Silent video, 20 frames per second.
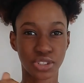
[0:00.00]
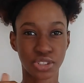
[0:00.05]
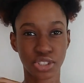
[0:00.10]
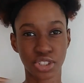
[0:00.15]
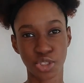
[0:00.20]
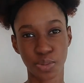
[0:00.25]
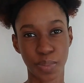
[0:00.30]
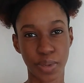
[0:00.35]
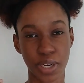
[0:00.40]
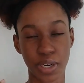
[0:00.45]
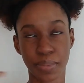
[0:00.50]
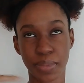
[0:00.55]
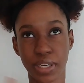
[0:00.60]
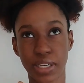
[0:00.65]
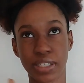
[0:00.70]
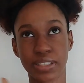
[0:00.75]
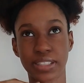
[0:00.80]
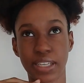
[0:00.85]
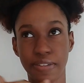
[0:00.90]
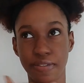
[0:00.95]
to spare
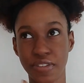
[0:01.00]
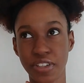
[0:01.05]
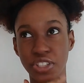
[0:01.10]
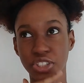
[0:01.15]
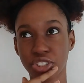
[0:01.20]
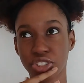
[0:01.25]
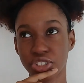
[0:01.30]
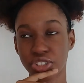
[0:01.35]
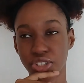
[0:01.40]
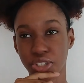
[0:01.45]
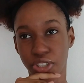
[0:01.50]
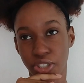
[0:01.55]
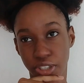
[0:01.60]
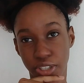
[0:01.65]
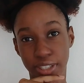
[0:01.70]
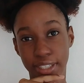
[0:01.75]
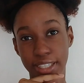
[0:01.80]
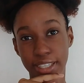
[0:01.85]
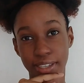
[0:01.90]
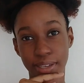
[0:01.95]
because I finished
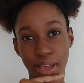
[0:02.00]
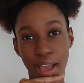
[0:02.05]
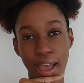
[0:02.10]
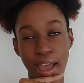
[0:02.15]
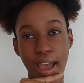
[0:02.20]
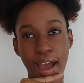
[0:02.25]
early,